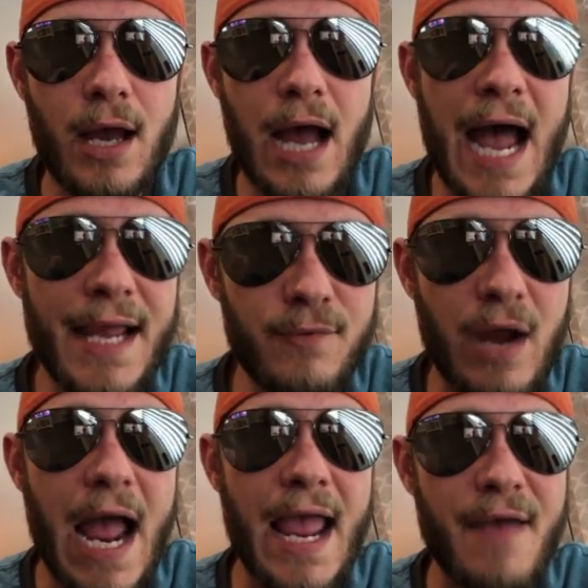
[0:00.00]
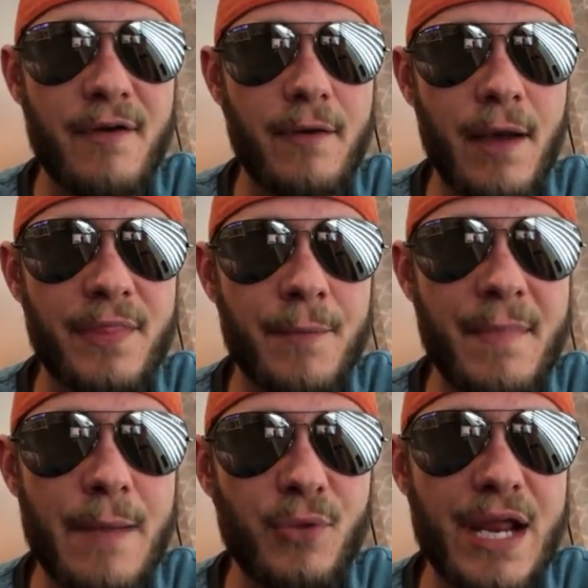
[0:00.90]
I have the
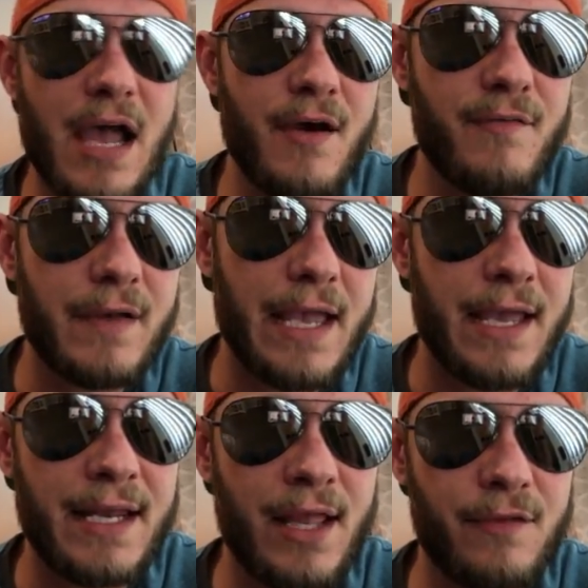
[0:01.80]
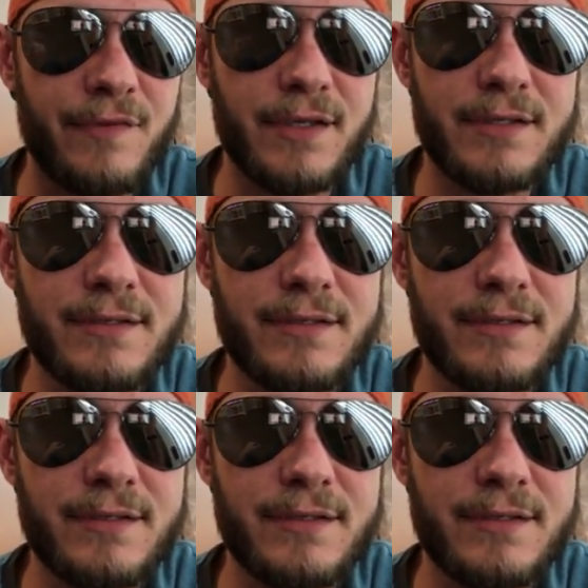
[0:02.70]
memory of an elephant.